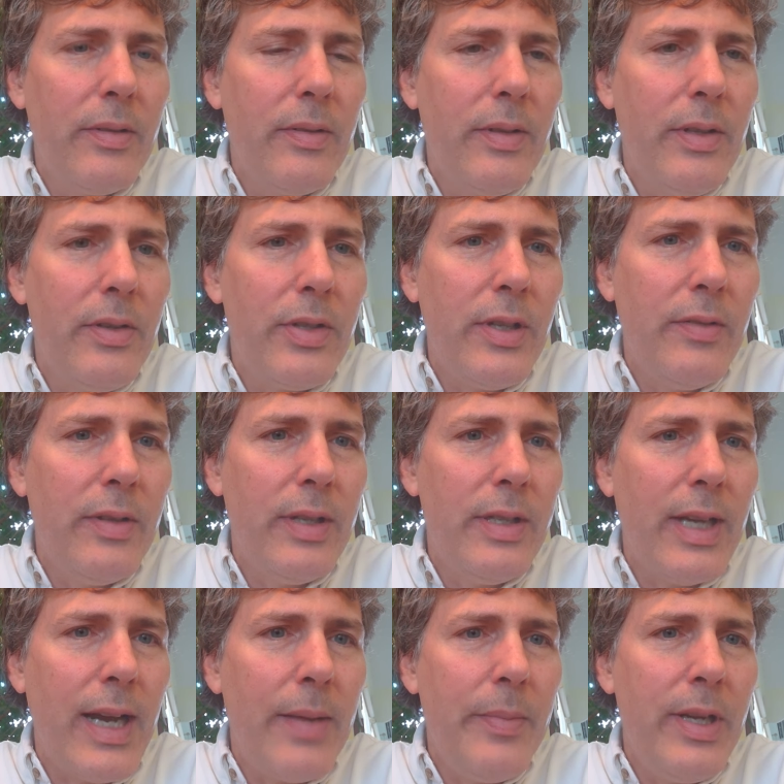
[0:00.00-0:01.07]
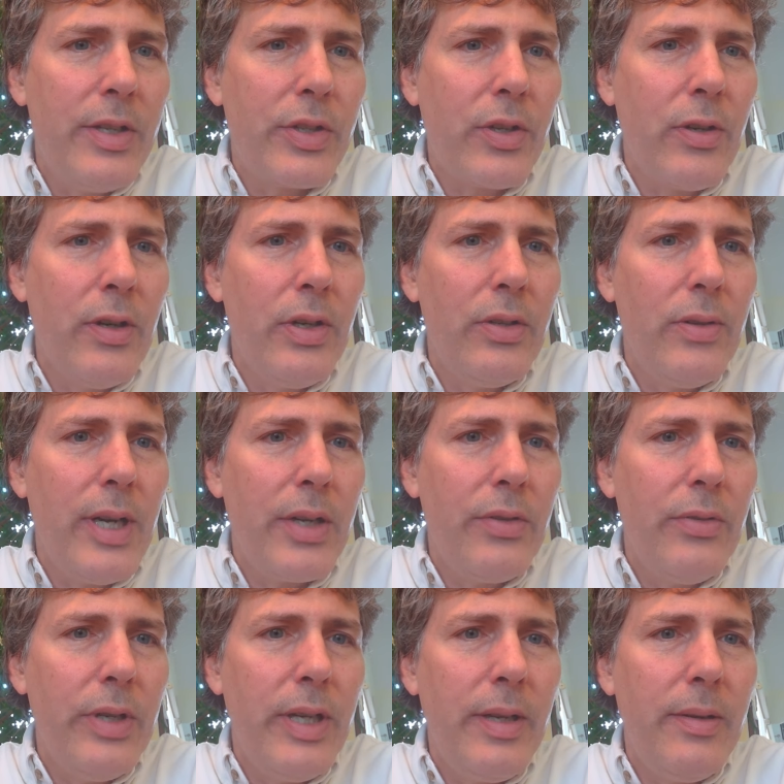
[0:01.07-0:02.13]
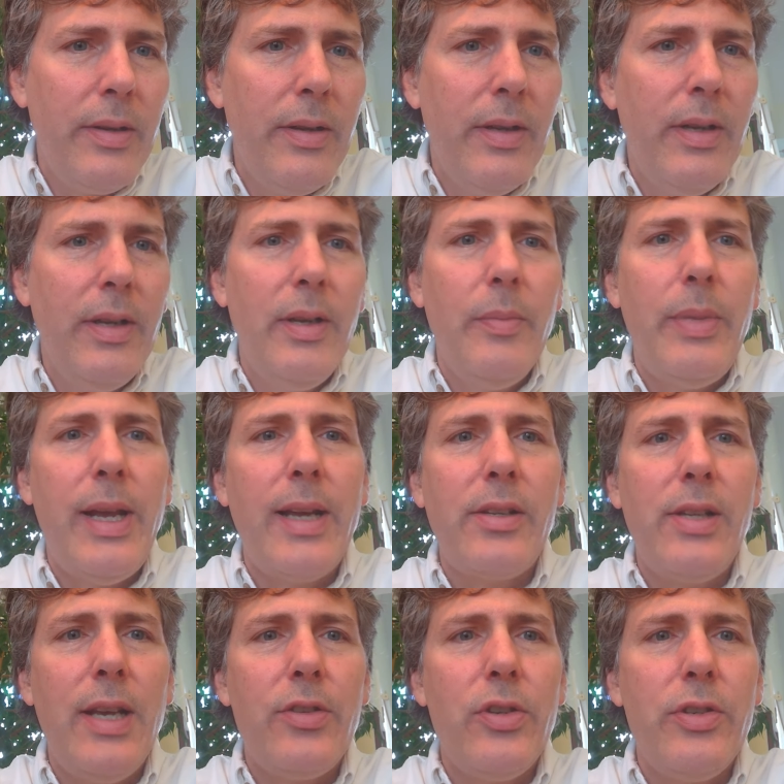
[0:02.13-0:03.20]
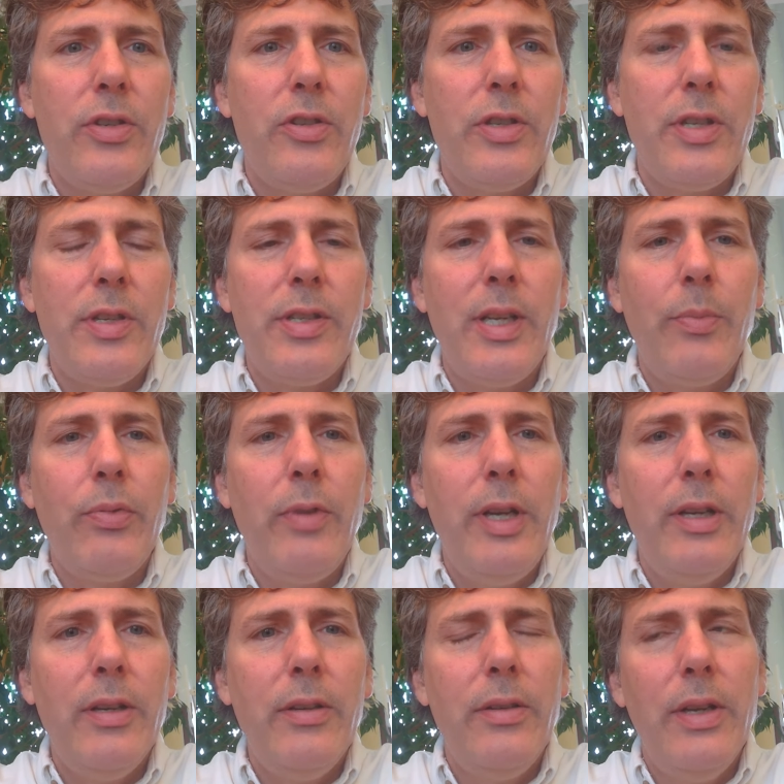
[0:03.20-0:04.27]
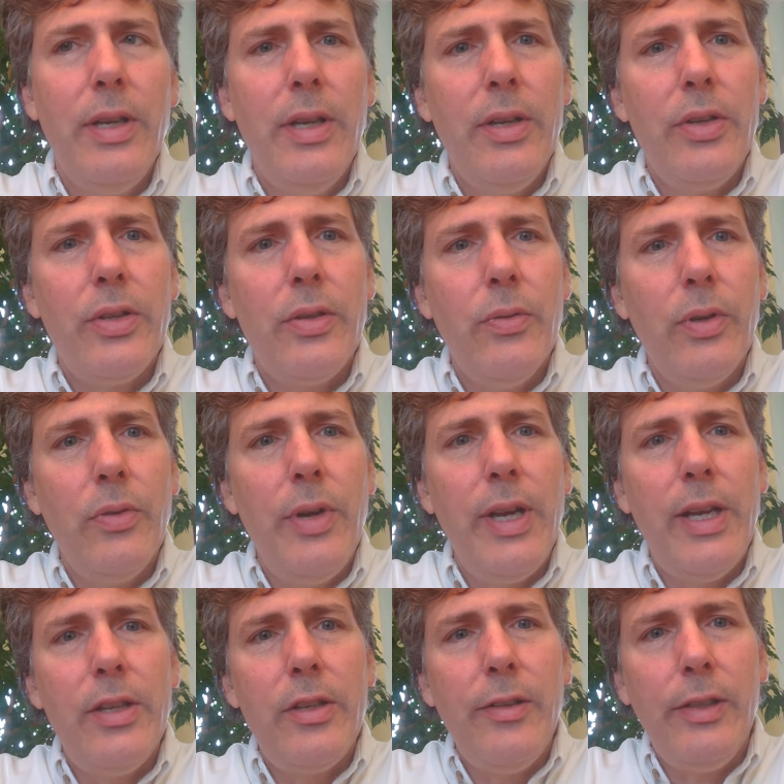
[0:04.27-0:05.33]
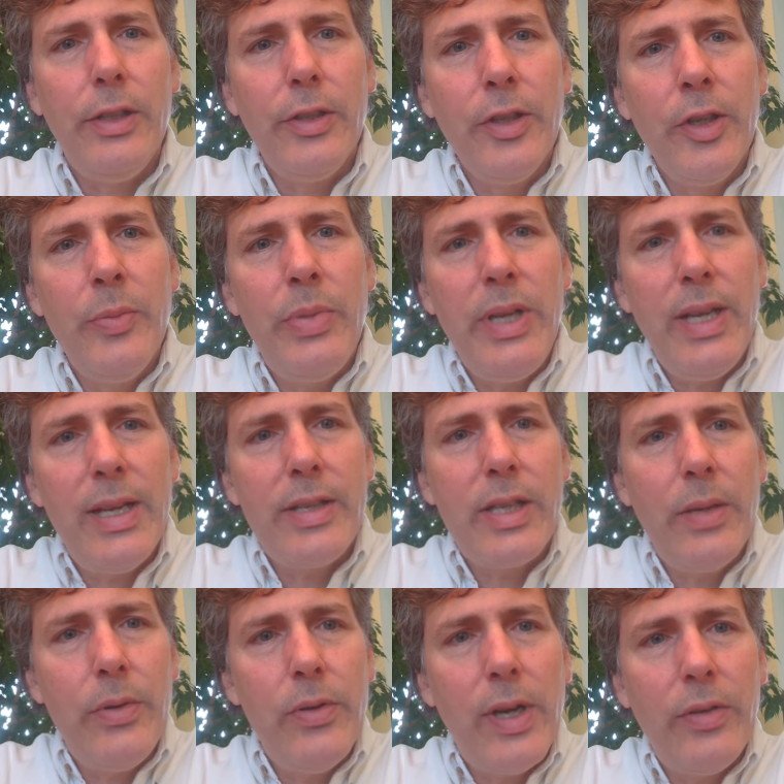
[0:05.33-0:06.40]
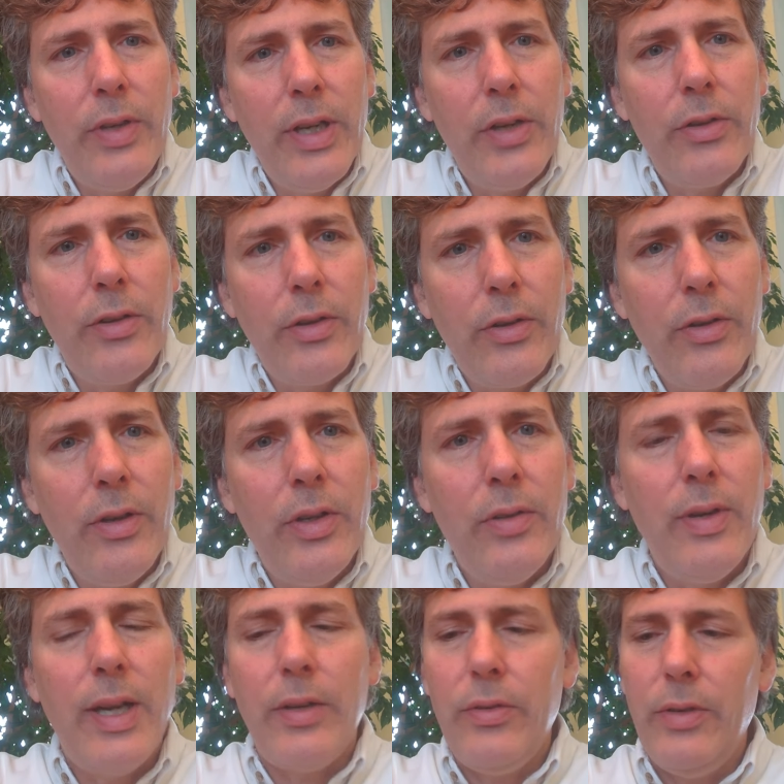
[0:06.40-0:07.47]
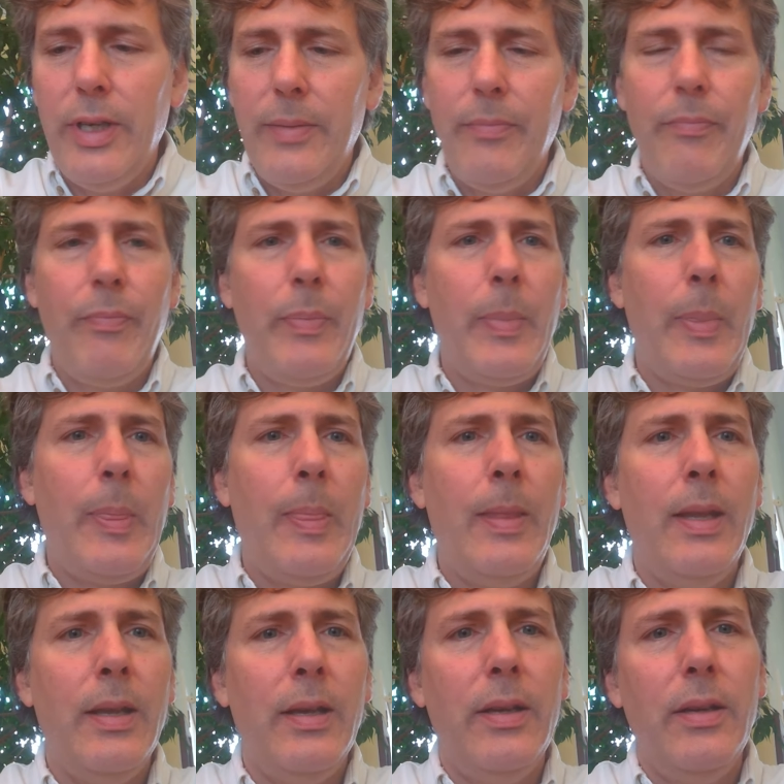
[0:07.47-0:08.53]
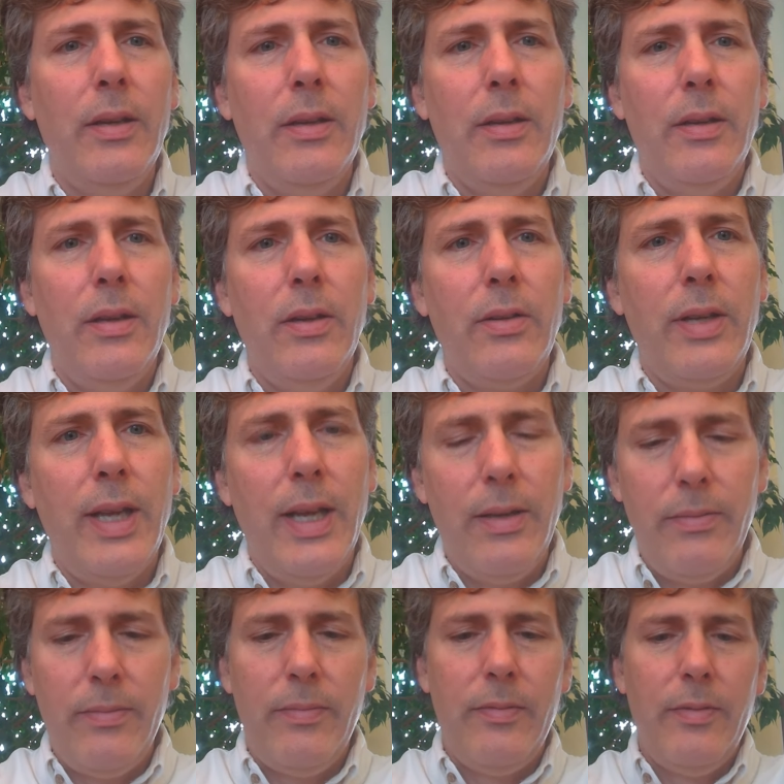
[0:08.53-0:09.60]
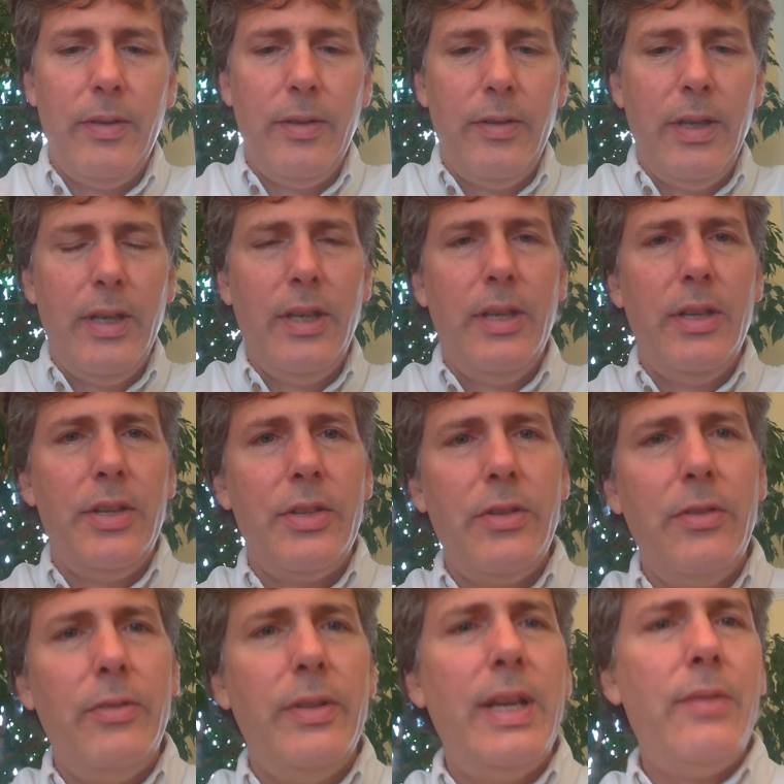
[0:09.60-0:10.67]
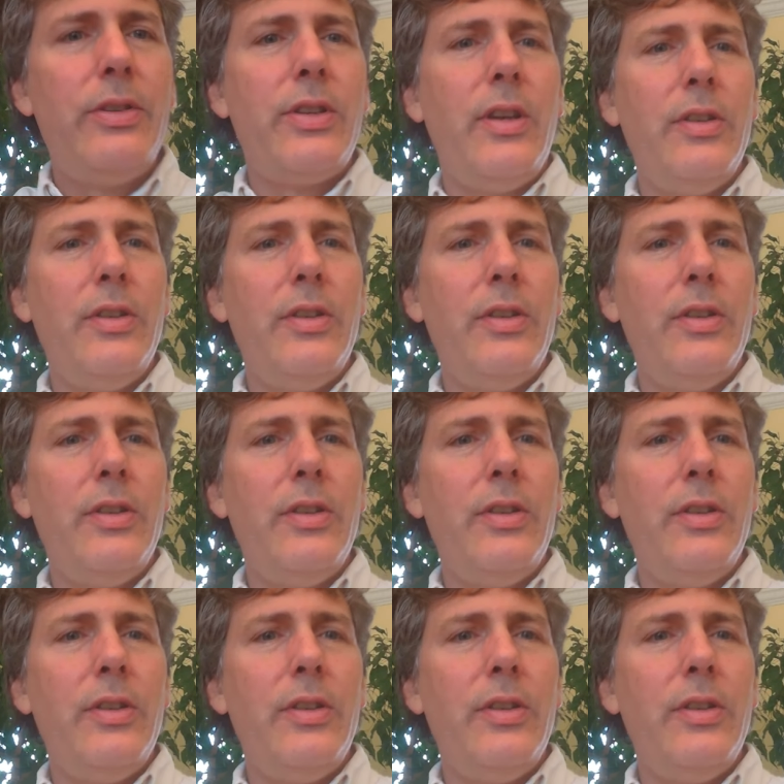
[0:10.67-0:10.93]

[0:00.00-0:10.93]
using the dot means current directory, backslash is just a separator. So we're going into the Learn PS subdirectory under the current directory. Okay, so that was all